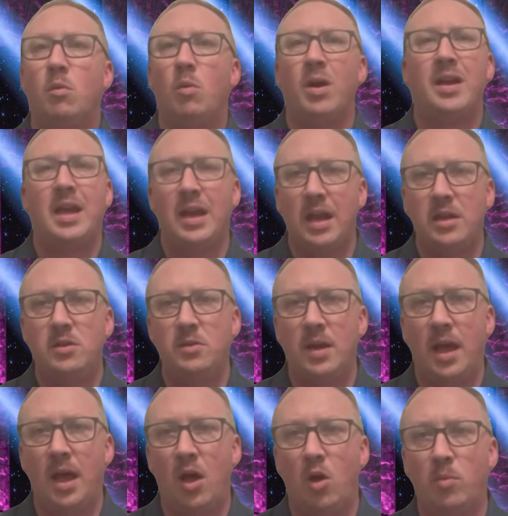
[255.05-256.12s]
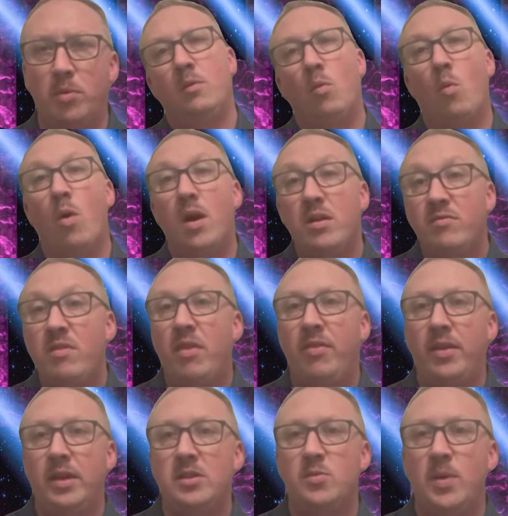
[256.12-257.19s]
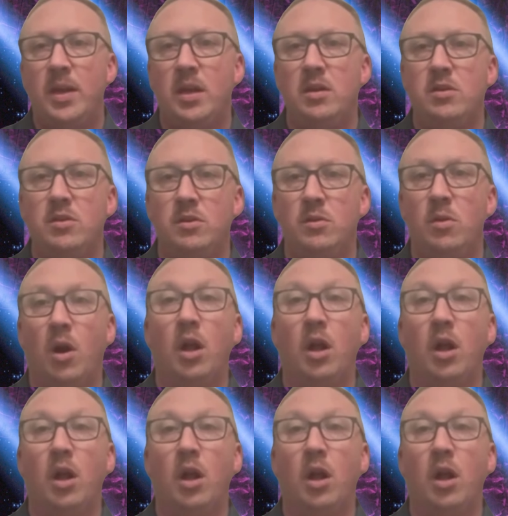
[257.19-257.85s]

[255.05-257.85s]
What can I do to help? One of the things we can do,